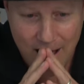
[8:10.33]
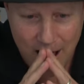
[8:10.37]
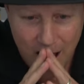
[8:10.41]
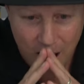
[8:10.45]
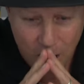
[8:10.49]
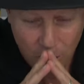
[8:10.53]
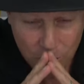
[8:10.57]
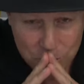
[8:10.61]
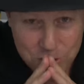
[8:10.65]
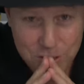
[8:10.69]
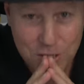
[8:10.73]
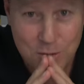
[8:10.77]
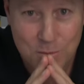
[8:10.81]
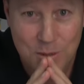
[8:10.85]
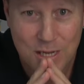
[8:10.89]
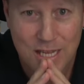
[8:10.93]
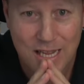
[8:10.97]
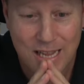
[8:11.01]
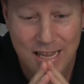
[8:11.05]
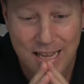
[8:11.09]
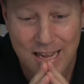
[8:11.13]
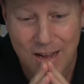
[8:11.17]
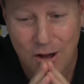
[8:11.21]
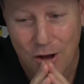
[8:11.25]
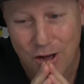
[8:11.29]

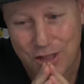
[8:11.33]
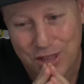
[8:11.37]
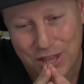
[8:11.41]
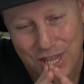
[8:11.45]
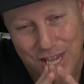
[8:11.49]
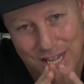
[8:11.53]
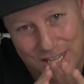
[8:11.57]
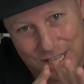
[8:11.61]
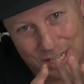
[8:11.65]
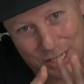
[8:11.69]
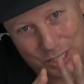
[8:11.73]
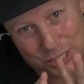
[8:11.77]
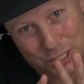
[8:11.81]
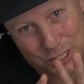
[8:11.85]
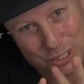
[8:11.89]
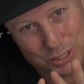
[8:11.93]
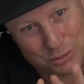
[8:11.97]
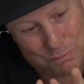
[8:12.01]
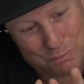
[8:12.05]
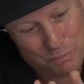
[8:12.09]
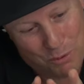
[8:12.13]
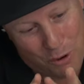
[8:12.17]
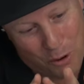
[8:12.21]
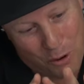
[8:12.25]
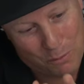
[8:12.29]
Ultimately, I think this is
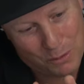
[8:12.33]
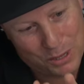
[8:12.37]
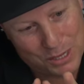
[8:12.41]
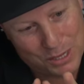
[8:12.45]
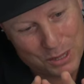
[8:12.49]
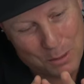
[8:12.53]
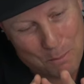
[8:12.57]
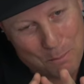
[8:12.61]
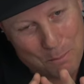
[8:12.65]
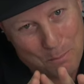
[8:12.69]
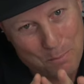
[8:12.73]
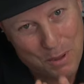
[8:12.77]
probably the